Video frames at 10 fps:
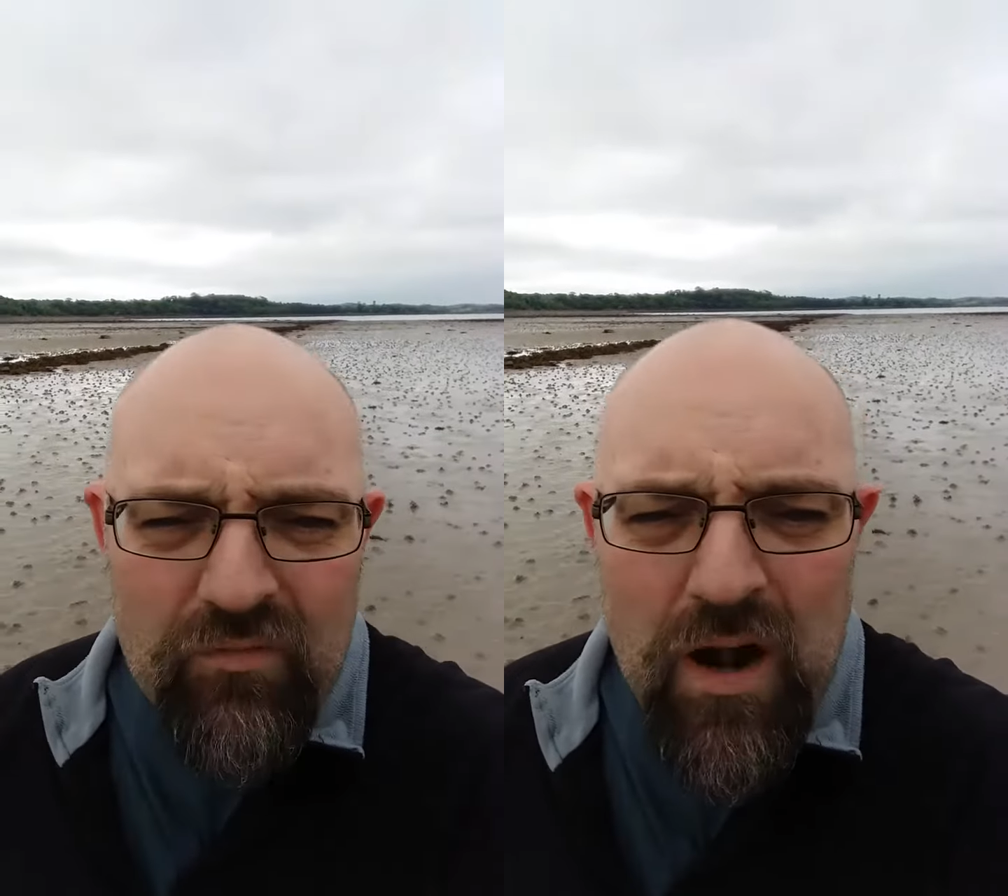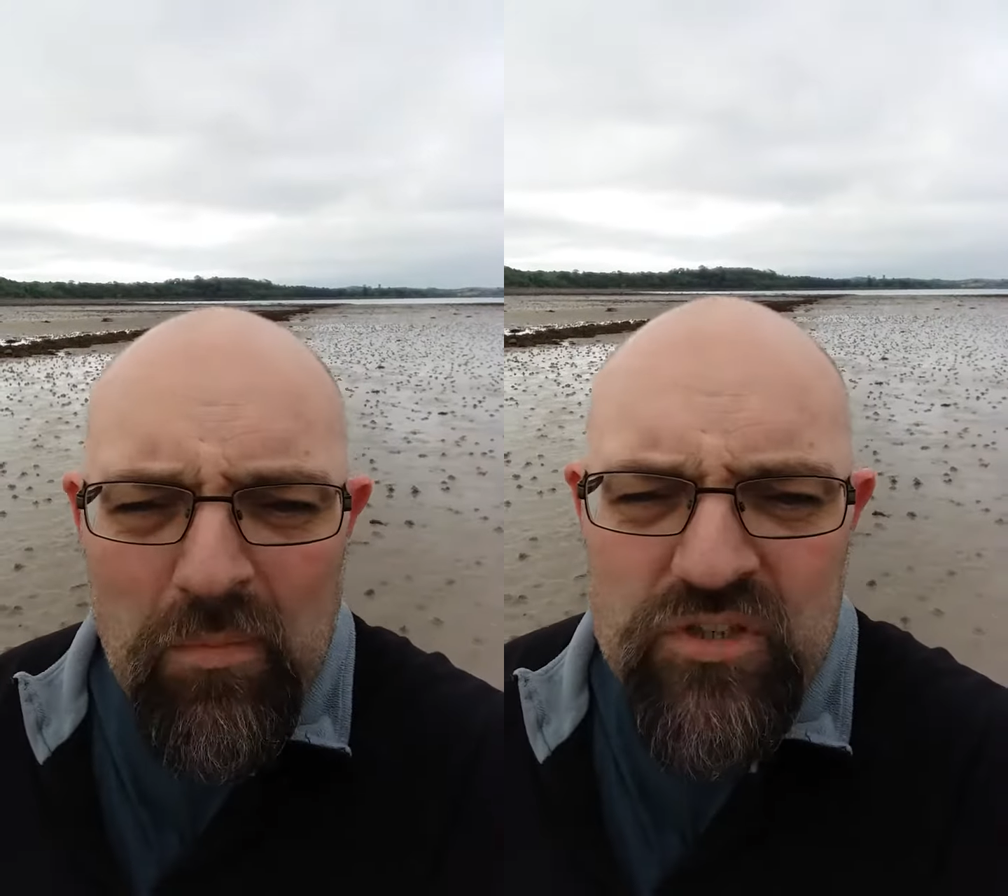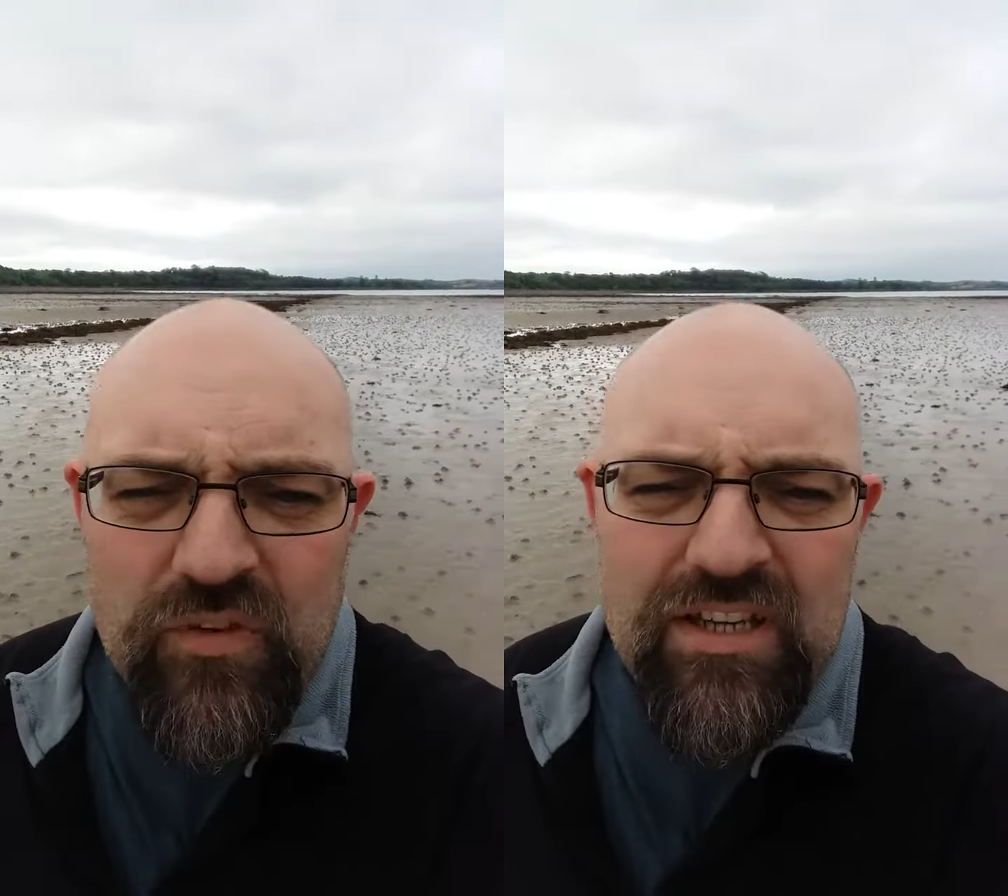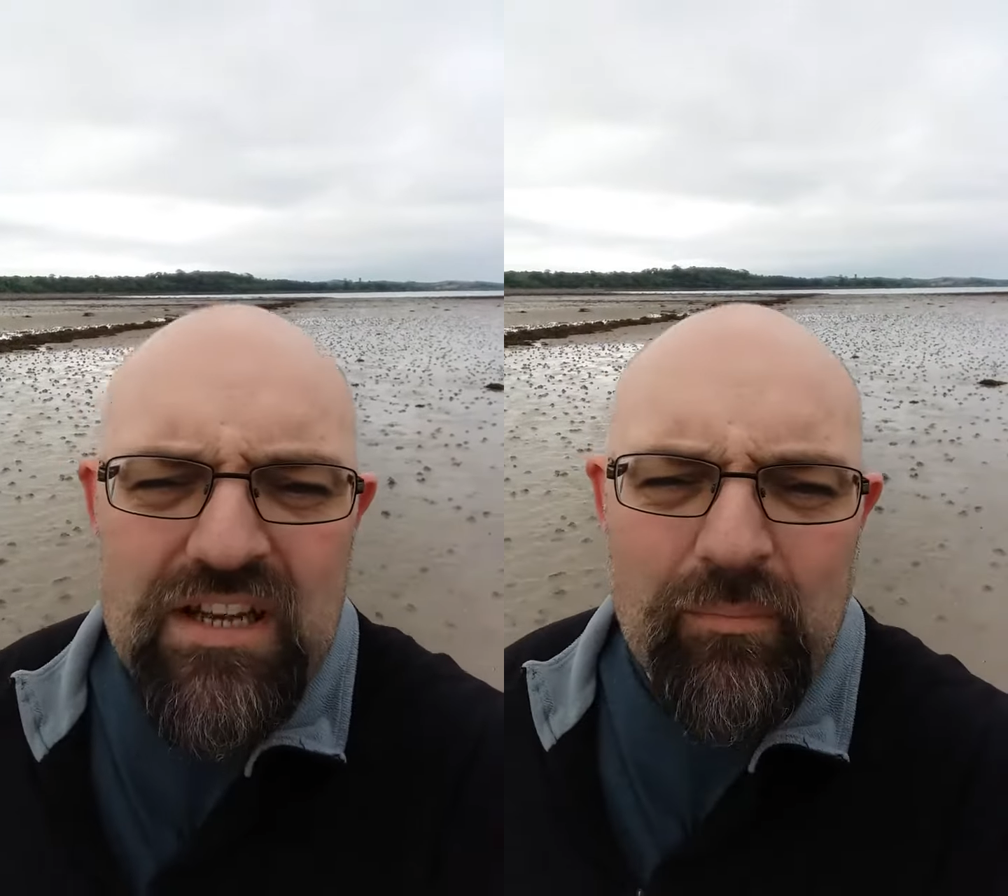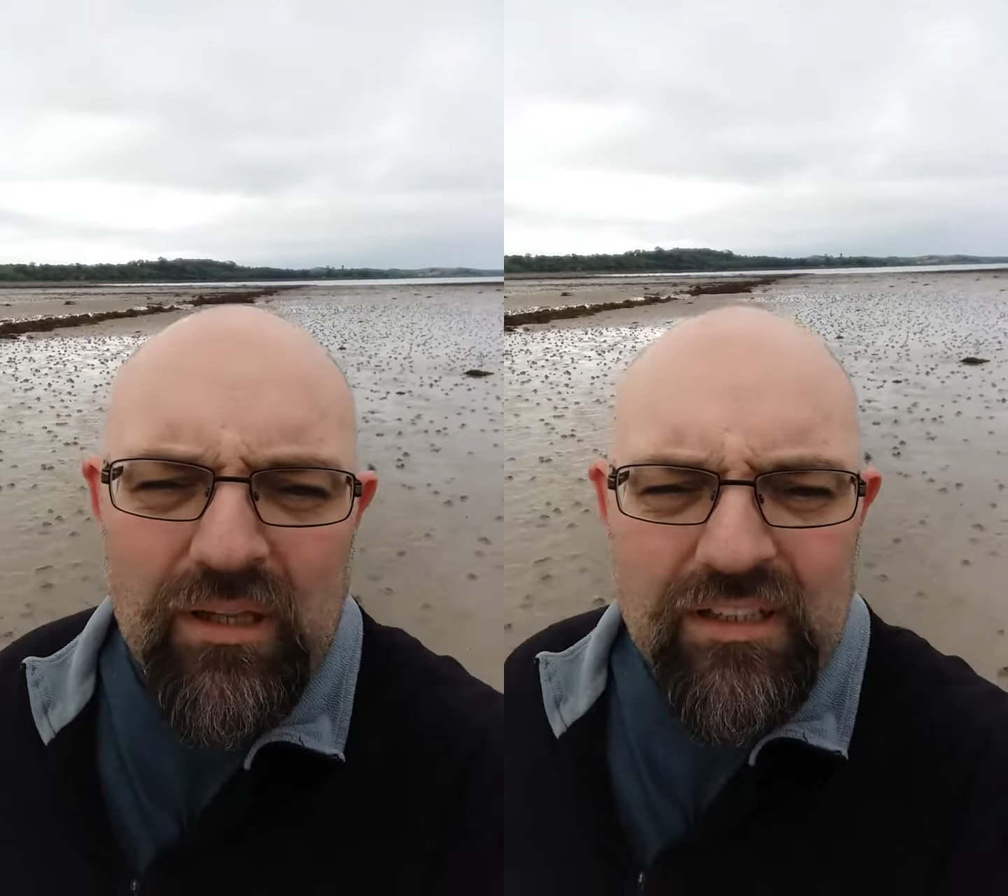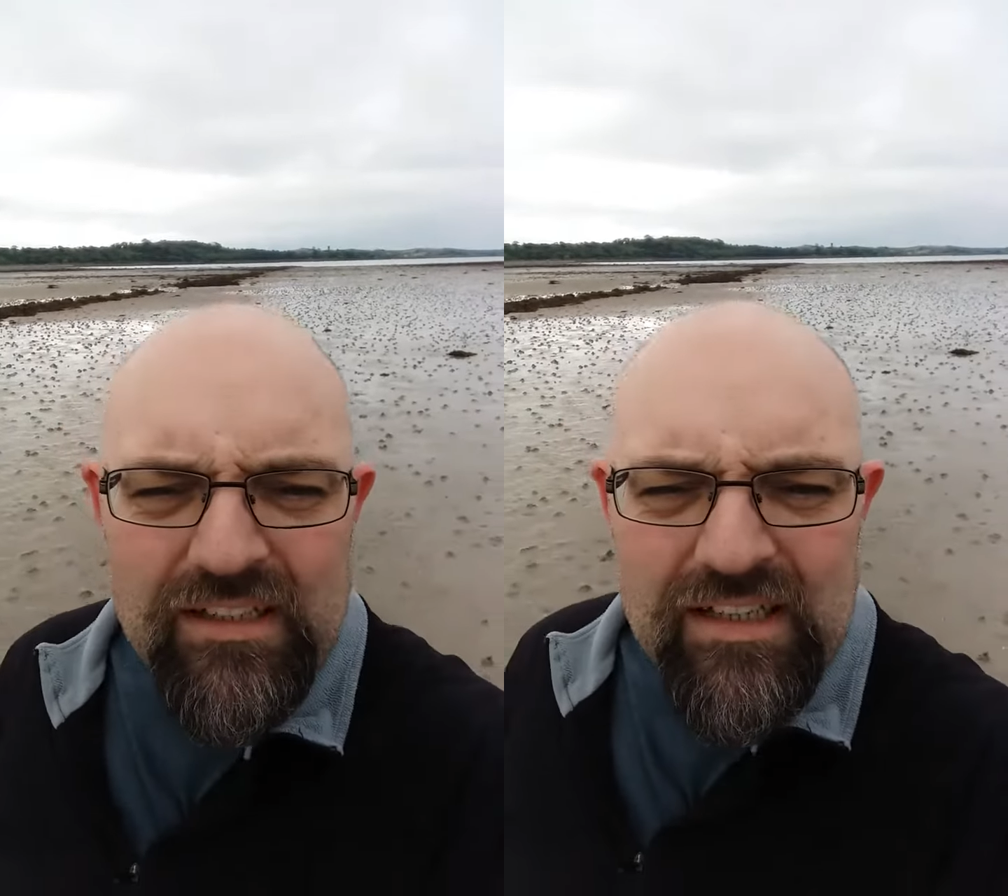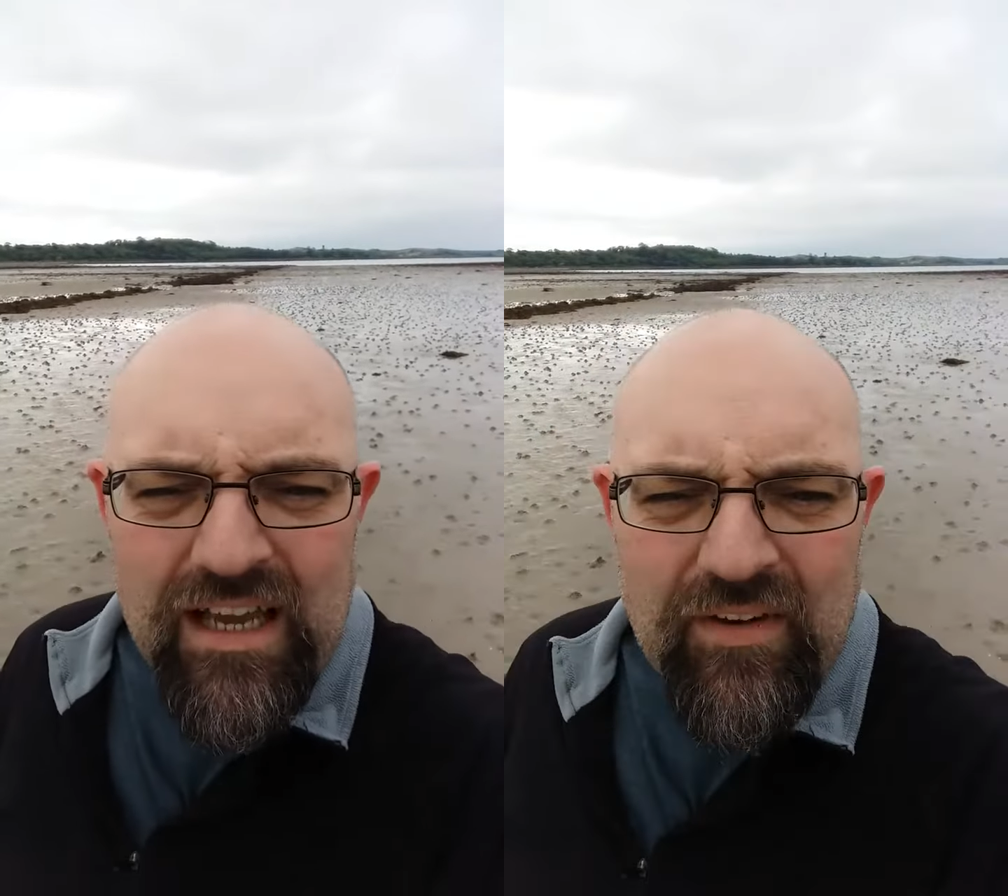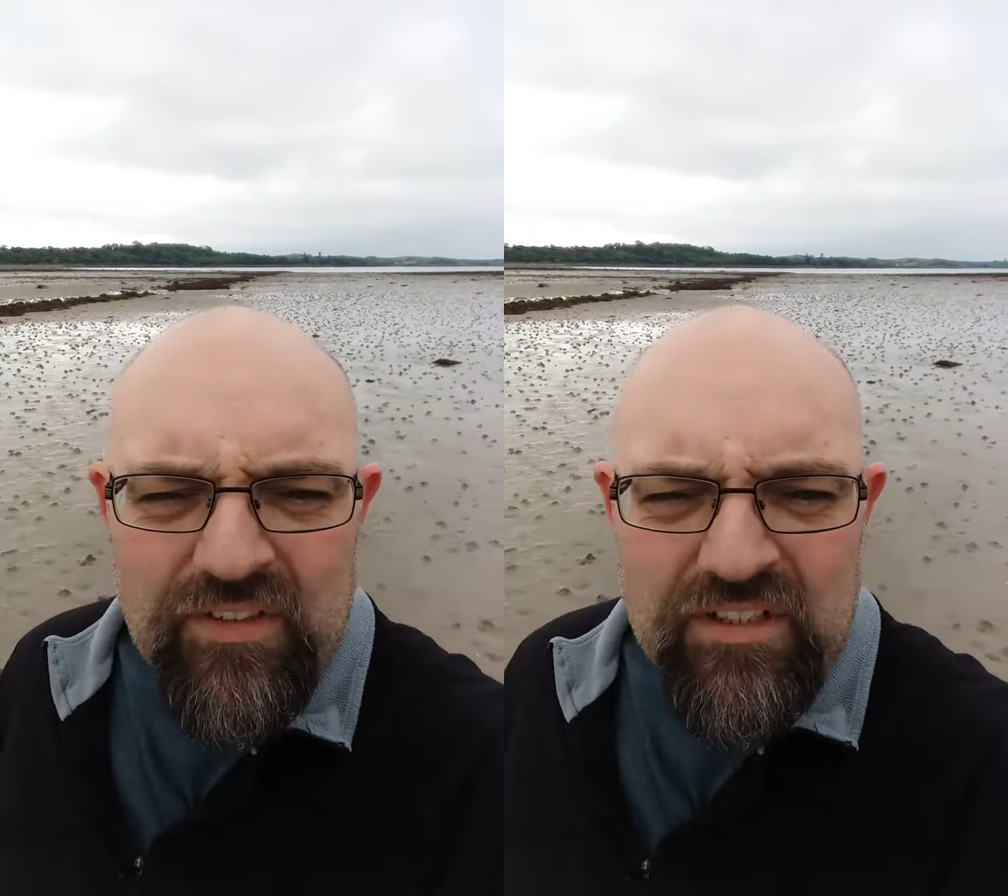Farmers, for example,
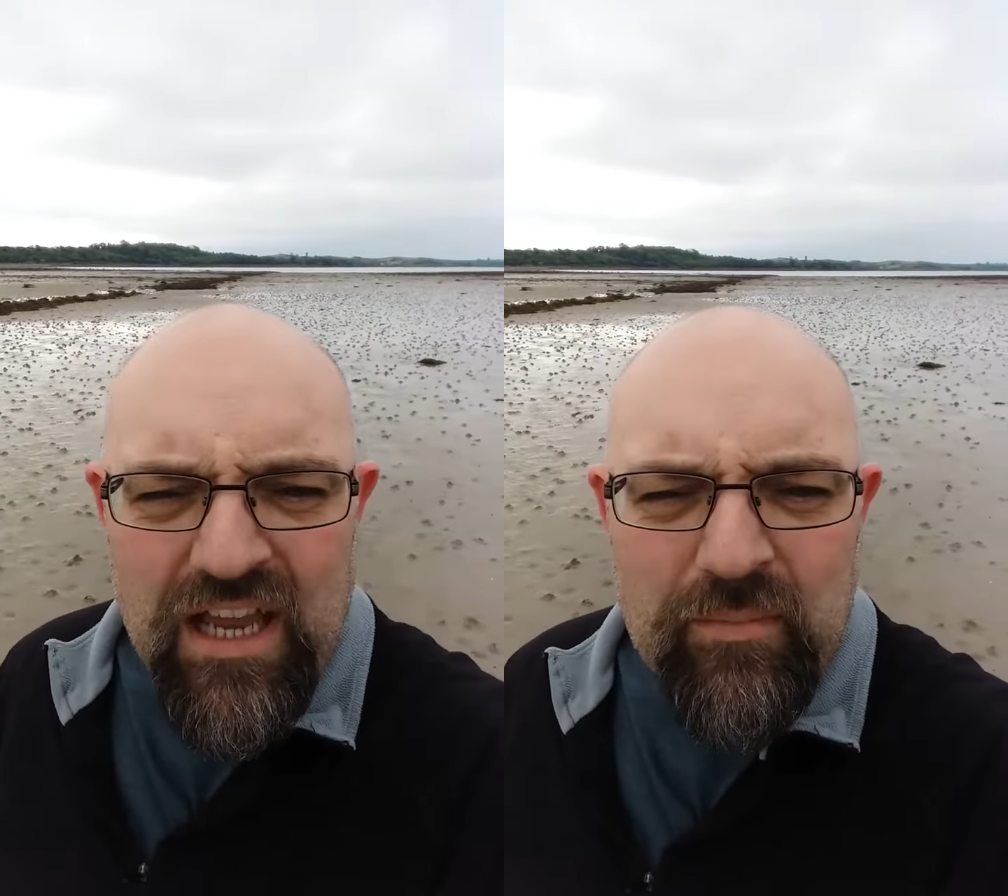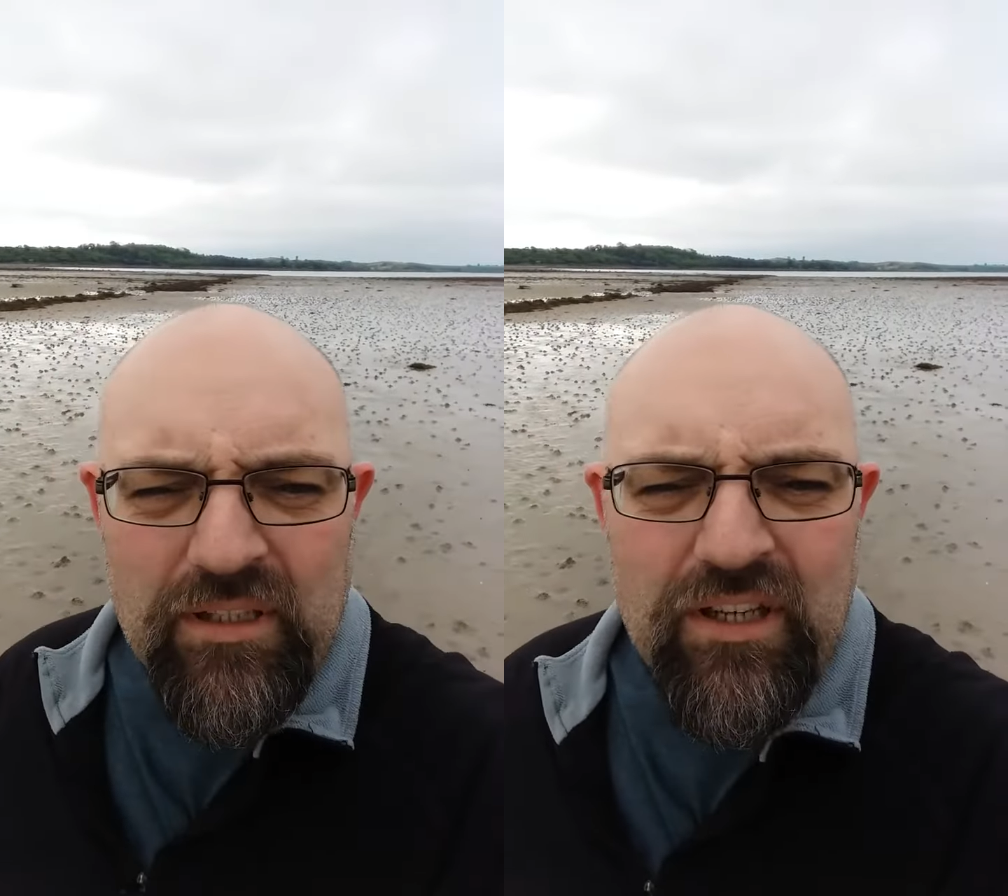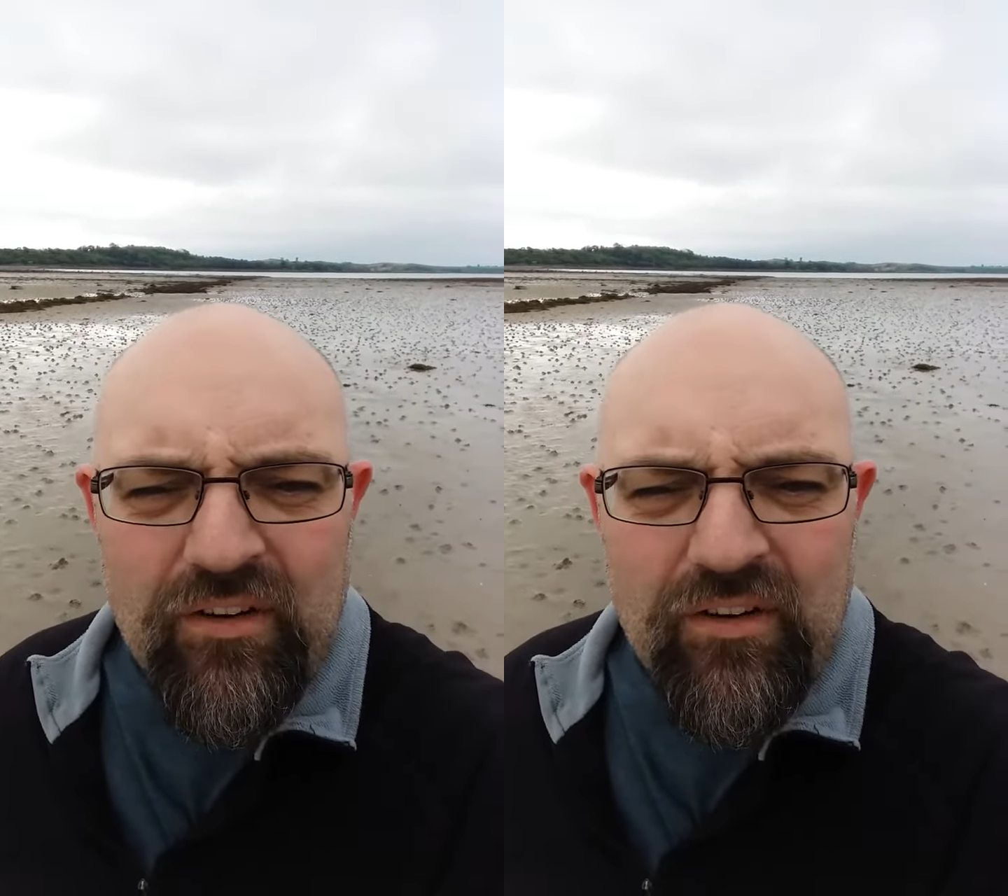have to time it